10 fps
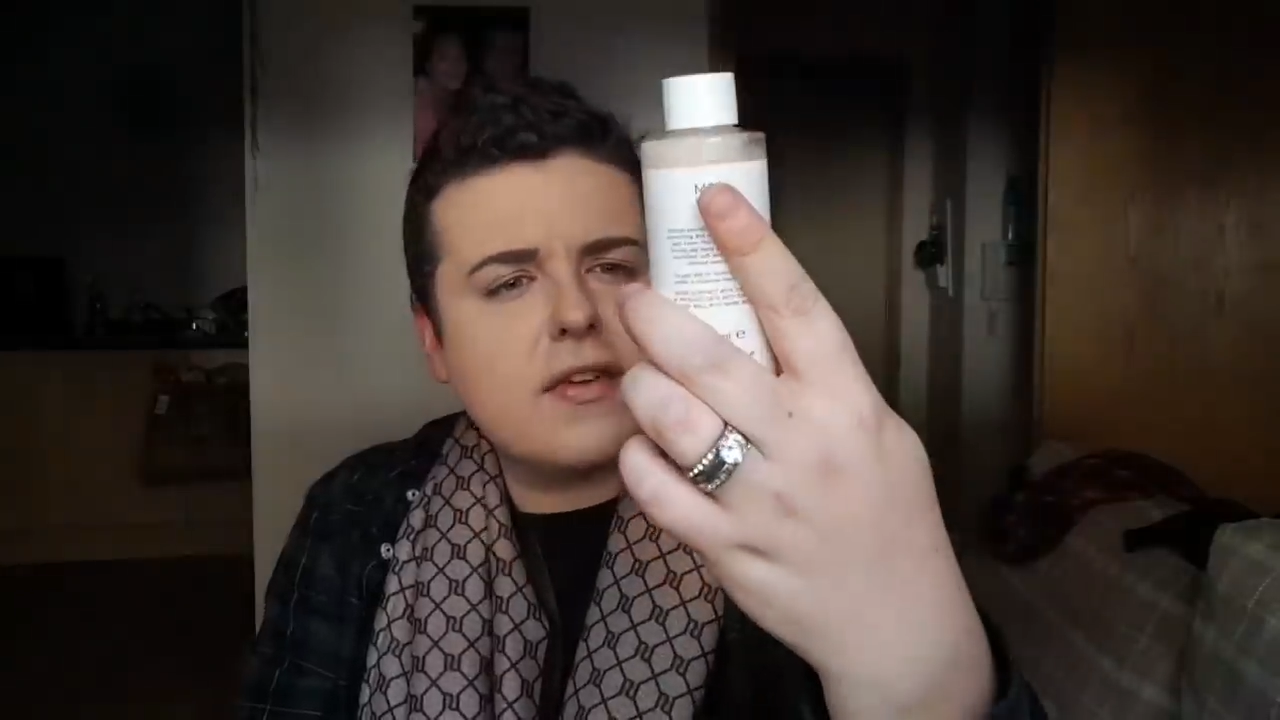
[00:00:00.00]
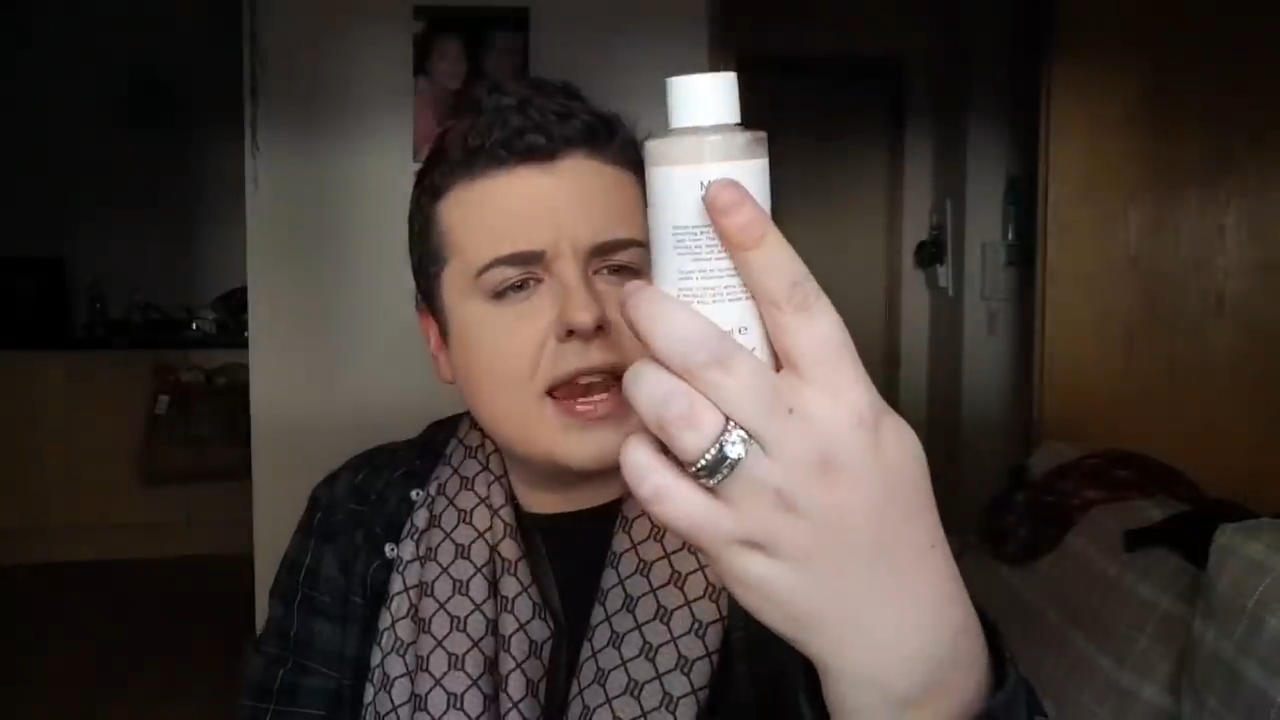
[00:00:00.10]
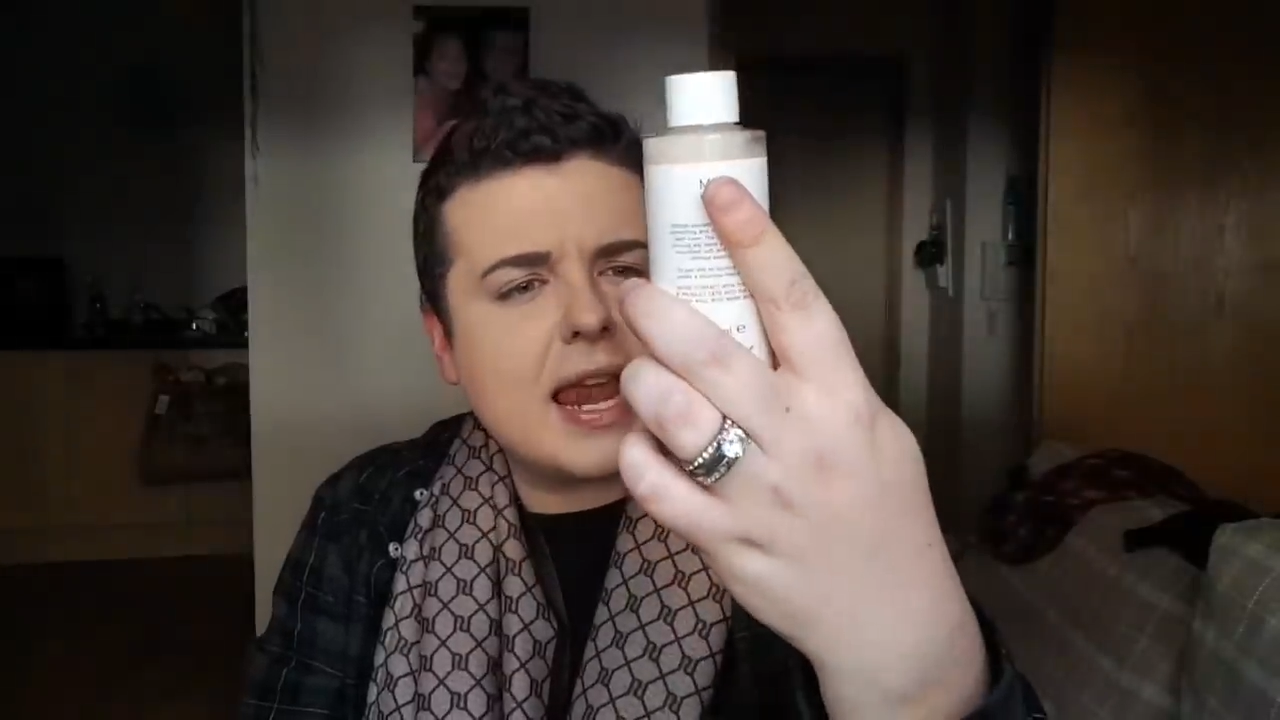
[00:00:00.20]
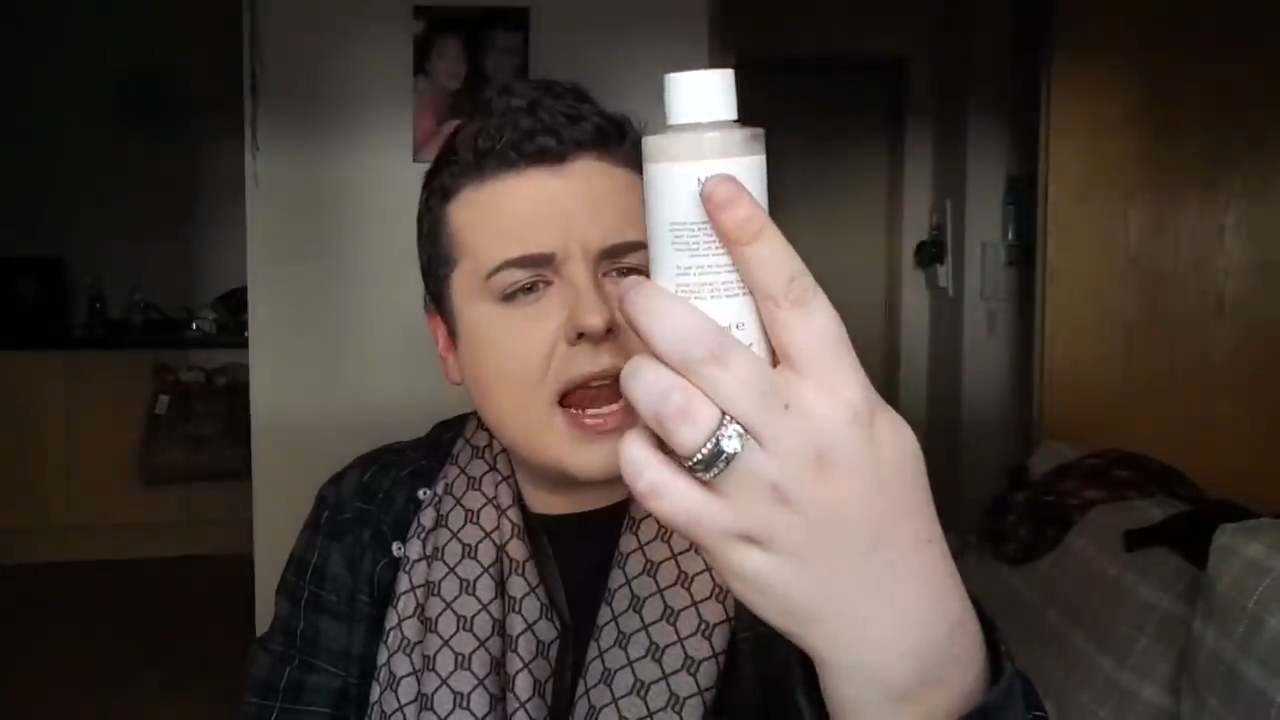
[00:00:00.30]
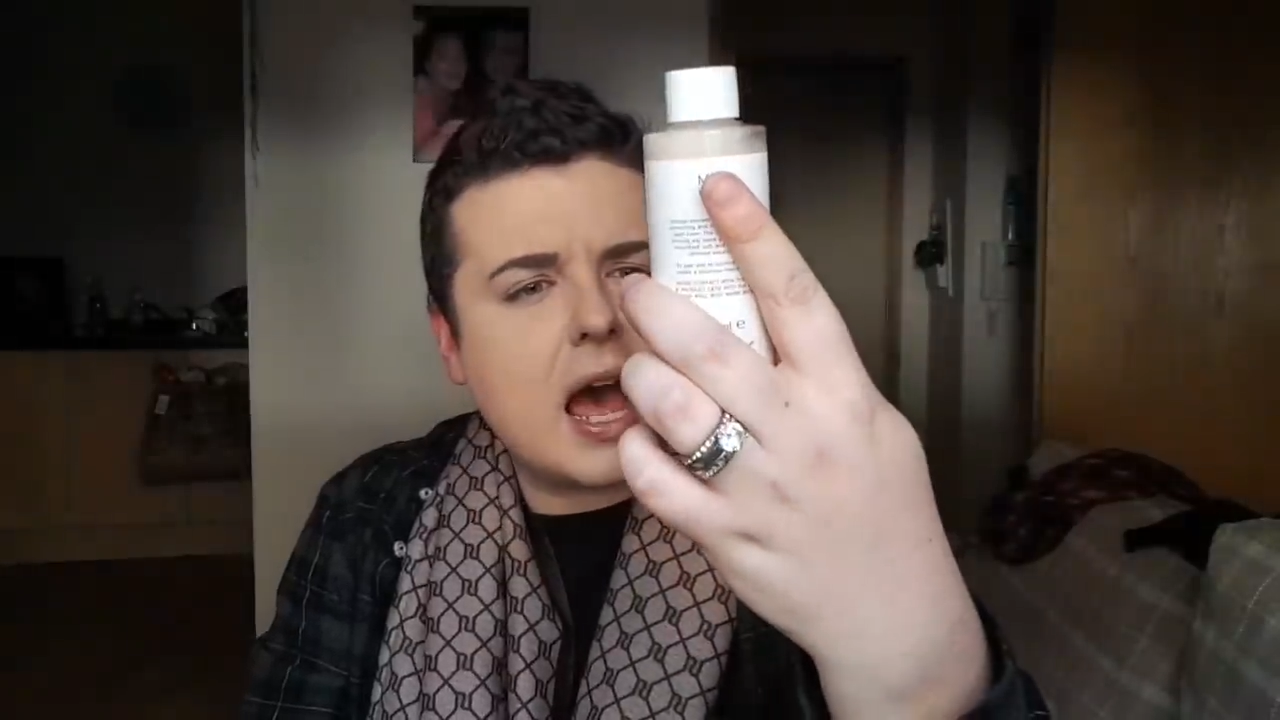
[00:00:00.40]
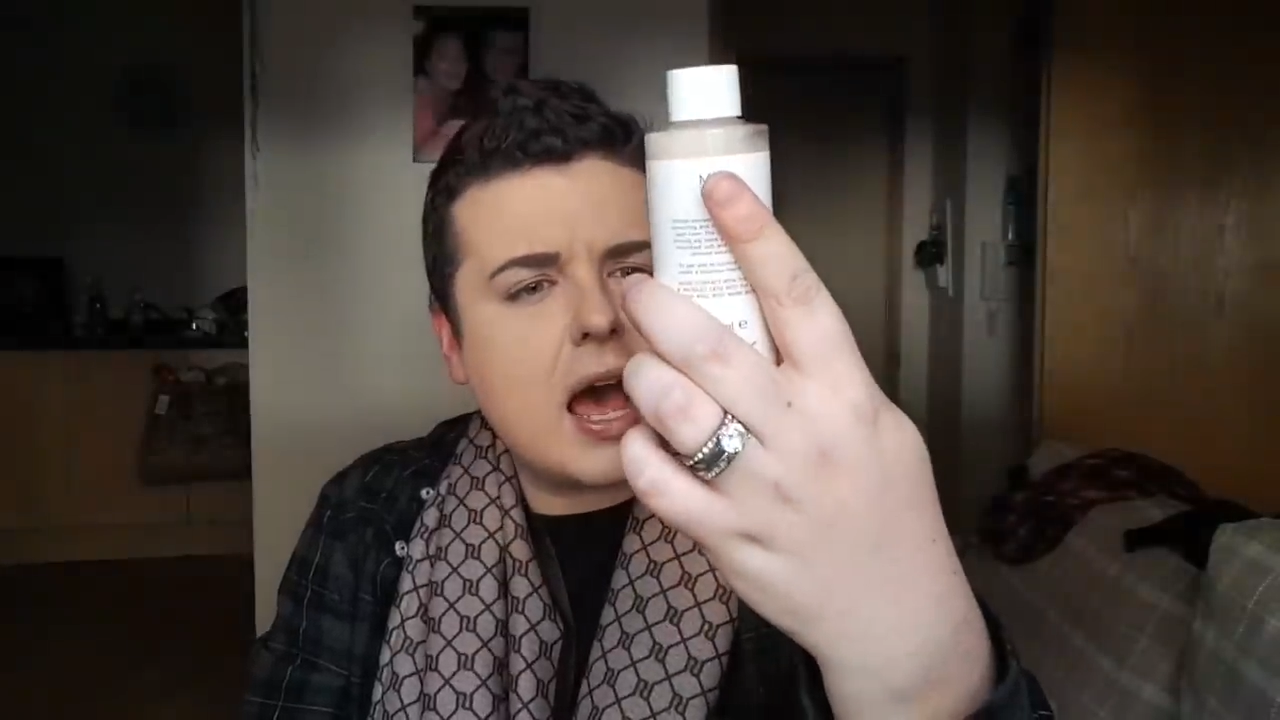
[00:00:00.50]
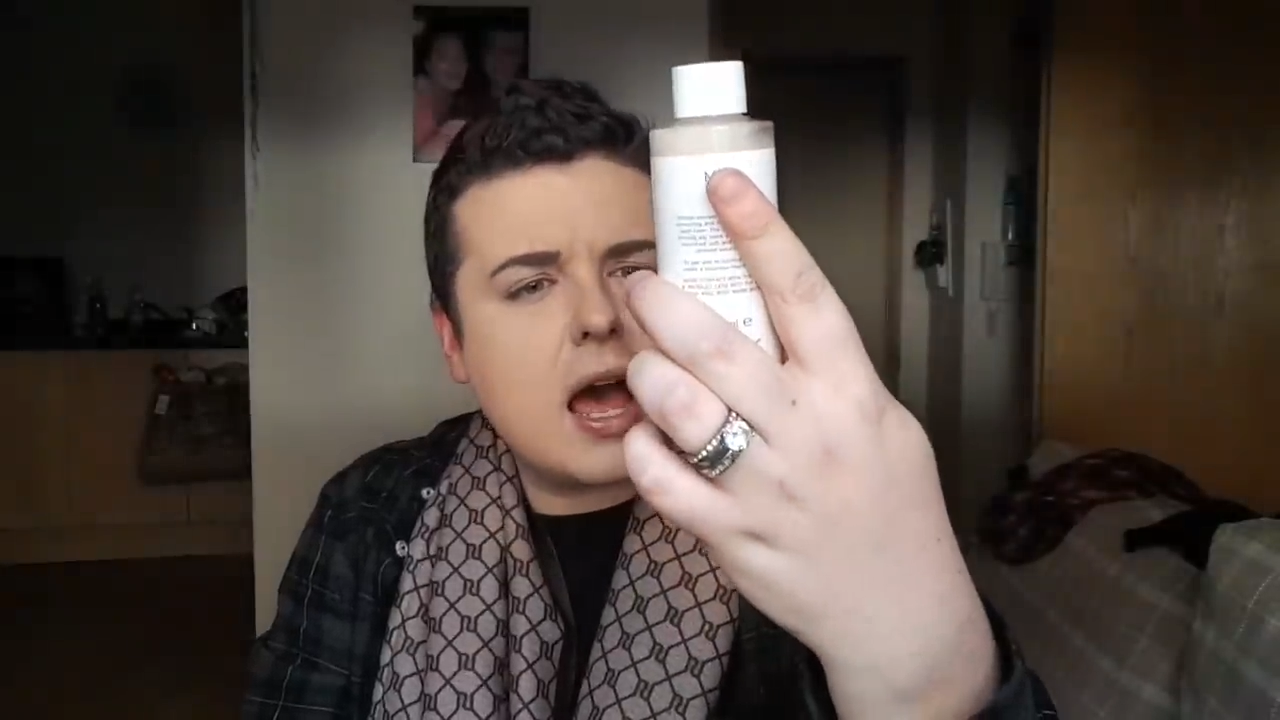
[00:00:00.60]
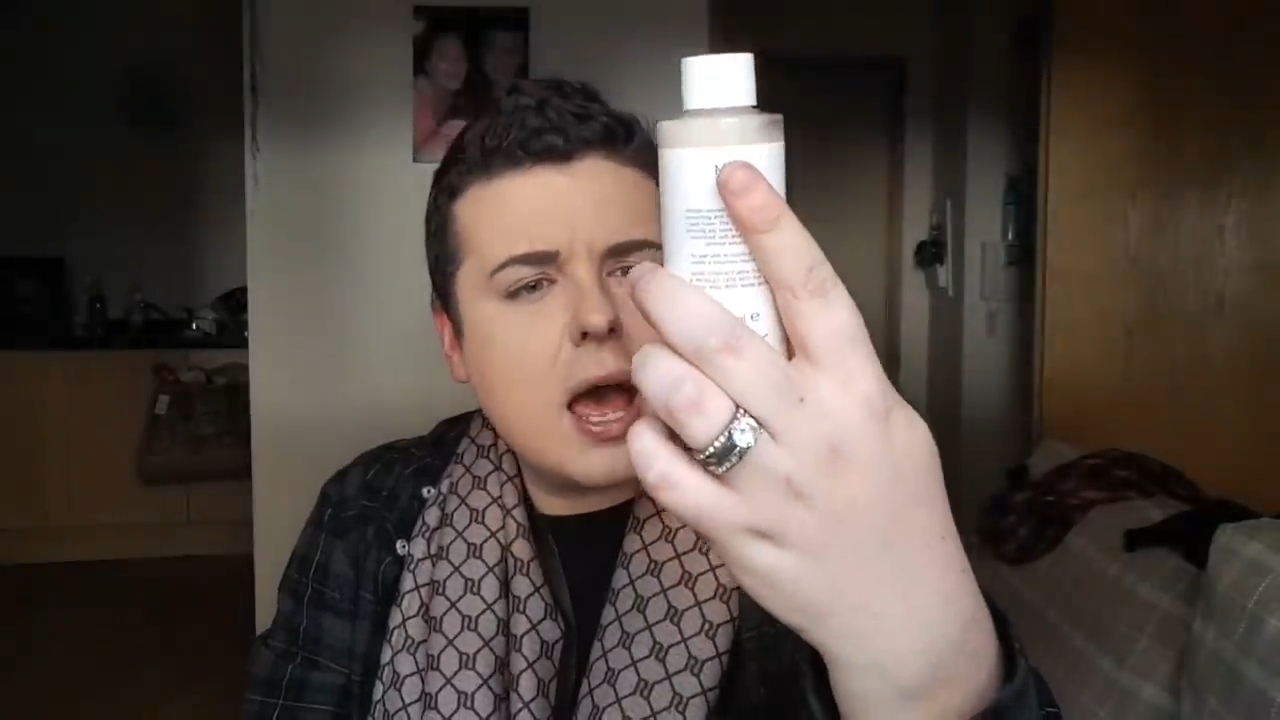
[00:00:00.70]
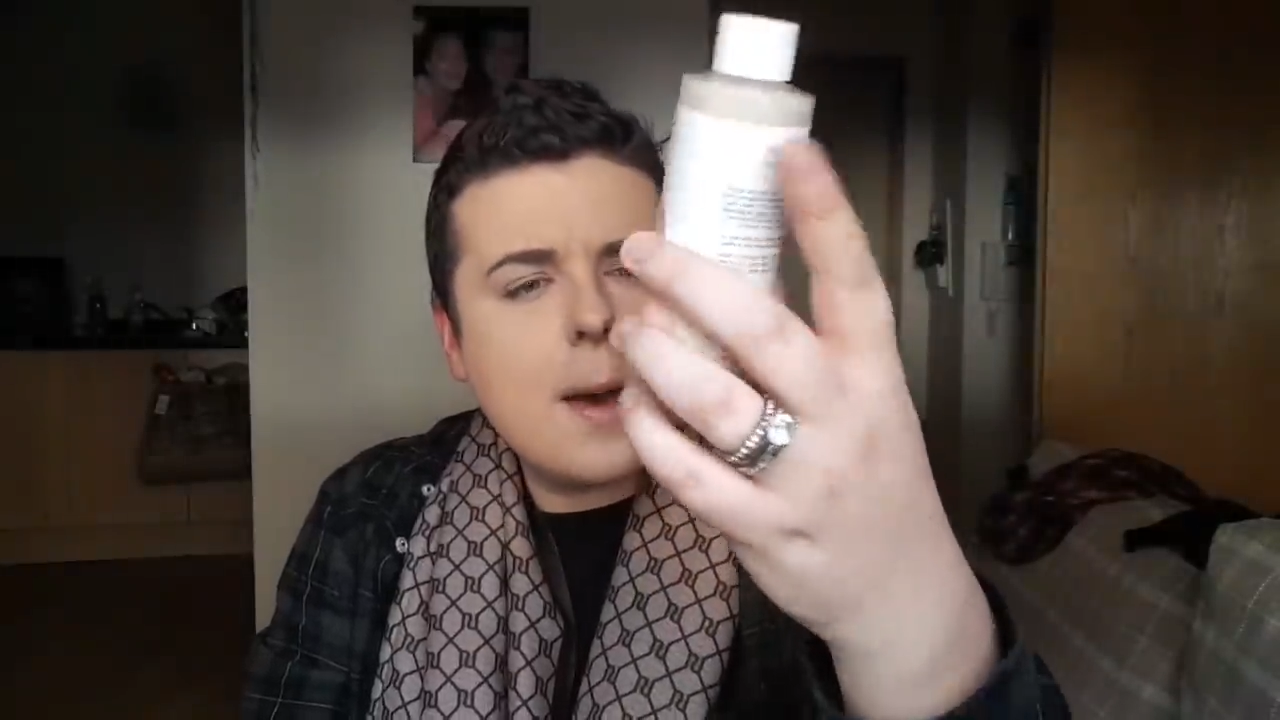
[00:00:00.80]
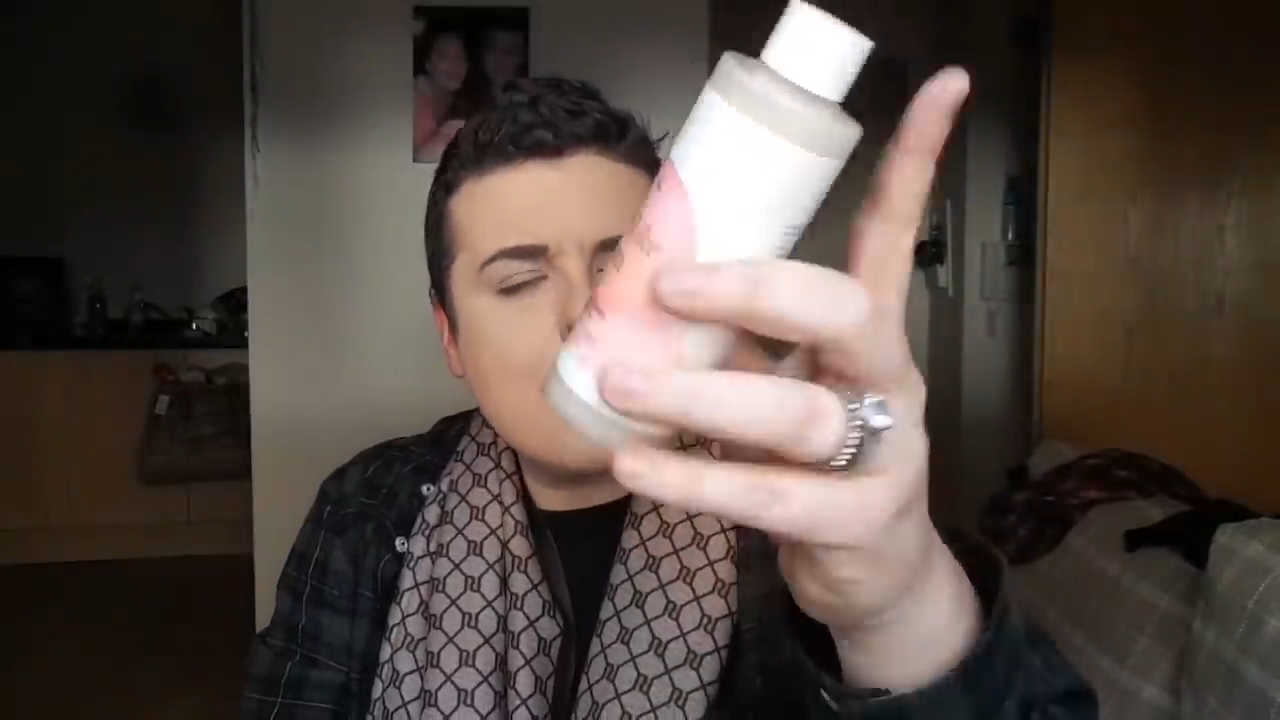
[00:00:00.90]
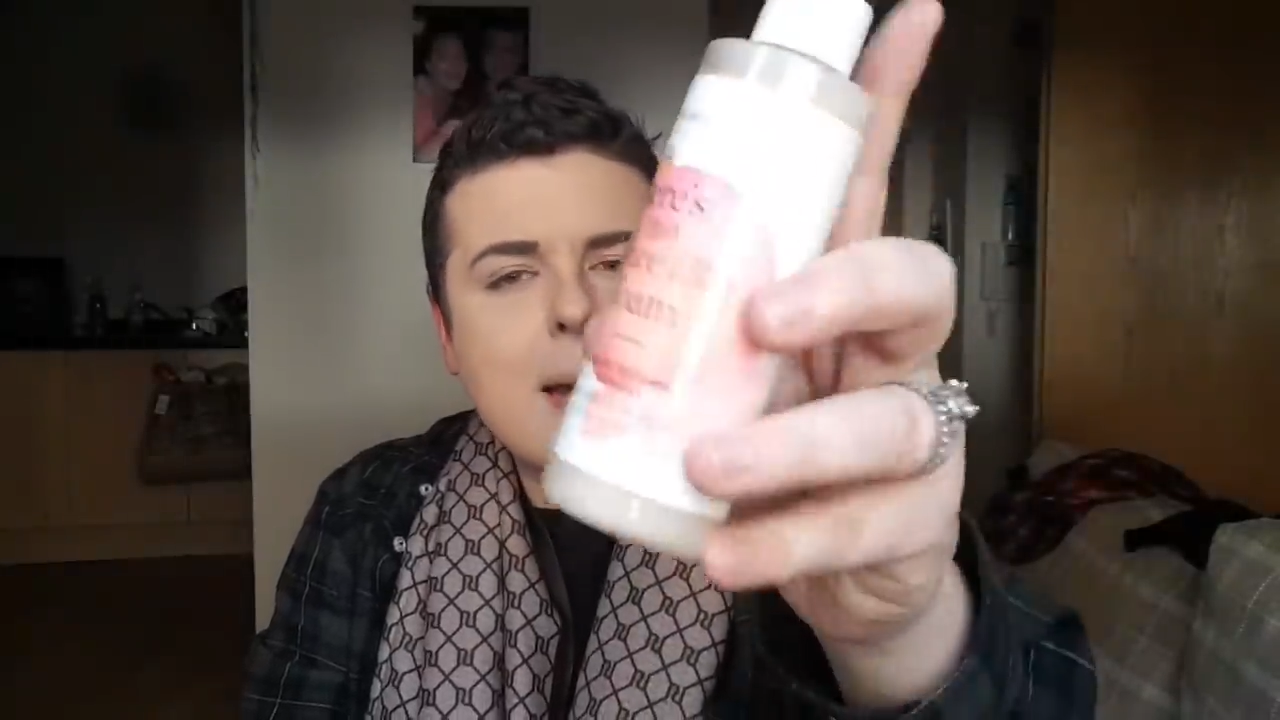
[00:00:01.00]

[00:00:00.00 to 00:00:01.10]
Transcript: vanilla